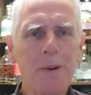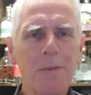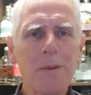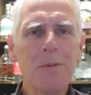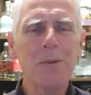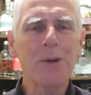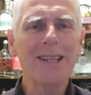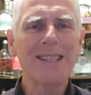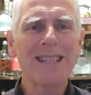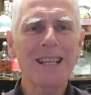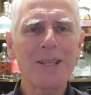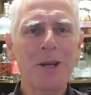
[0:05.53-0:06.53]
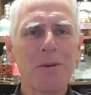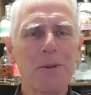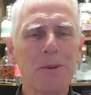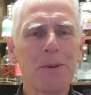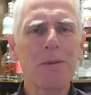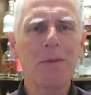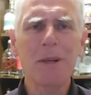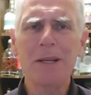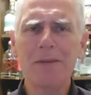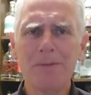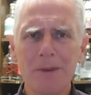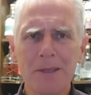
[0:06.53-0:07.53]
my people, it's that time of the week when
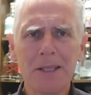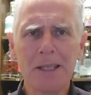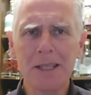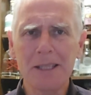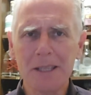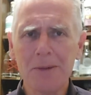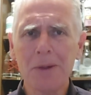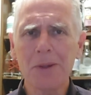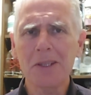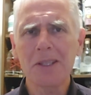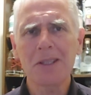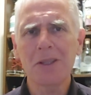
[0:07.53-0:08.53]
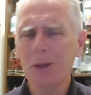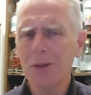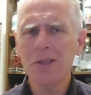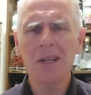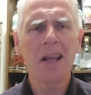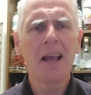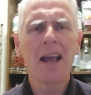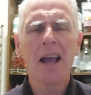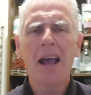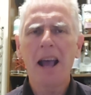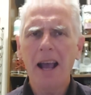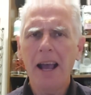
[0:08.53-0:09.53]
we visit our dear old Uncle Odin.
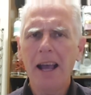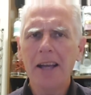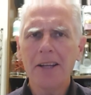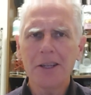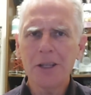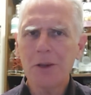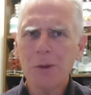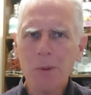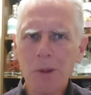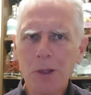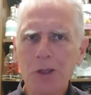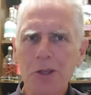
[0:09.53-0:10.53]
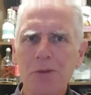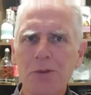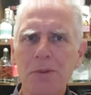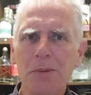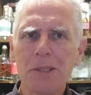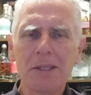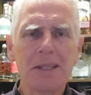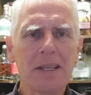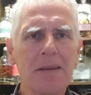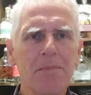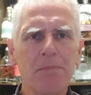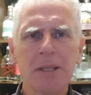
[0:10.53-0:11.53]
And I know we went on a trip
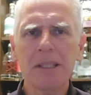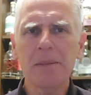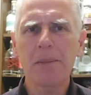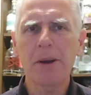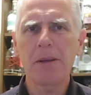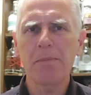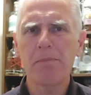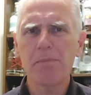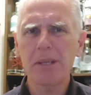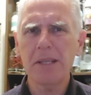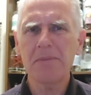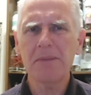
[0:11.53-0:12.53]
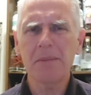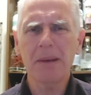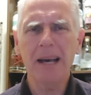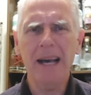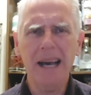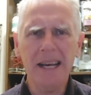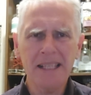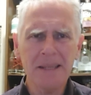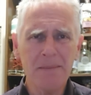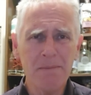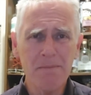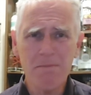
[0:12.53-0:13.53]
recently and picked up, I believe, some
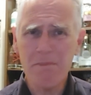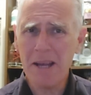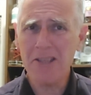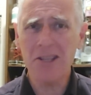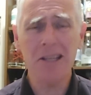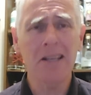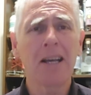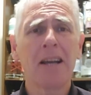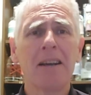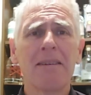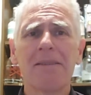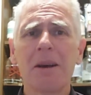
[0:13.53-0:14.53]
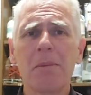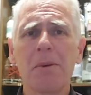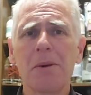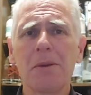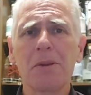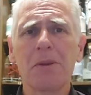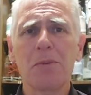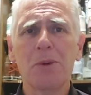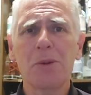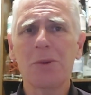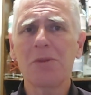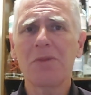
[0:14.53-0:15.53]
utter magic from up in the
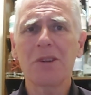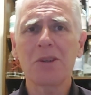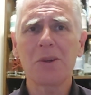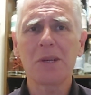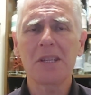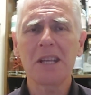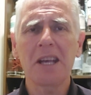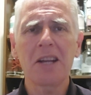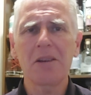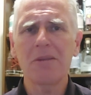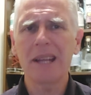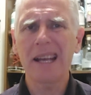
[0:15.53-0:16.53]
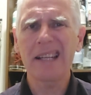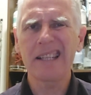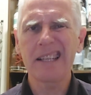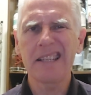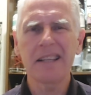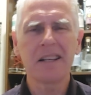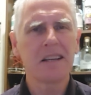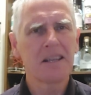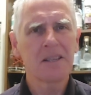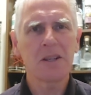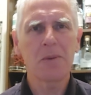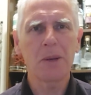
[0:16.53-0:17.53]
real Victorian town of Yackandandah.
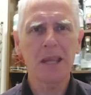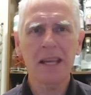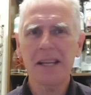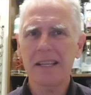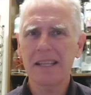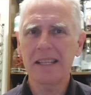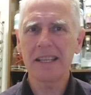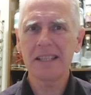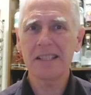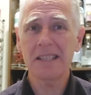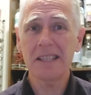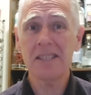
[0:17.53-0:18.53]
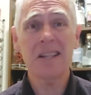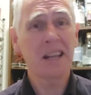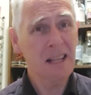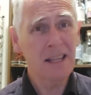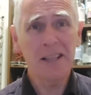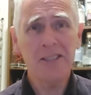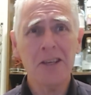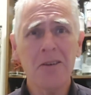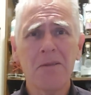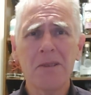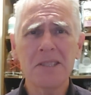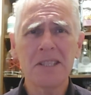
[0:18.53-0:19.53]
So without any hesitation, let's
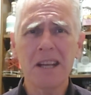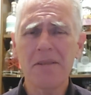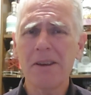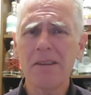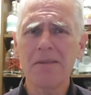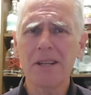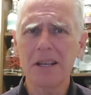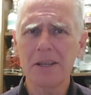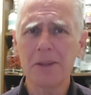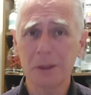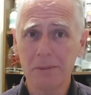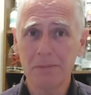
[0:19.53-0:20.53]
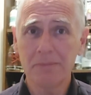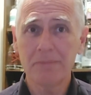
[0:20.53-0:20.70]
go and visit our favourite uncle.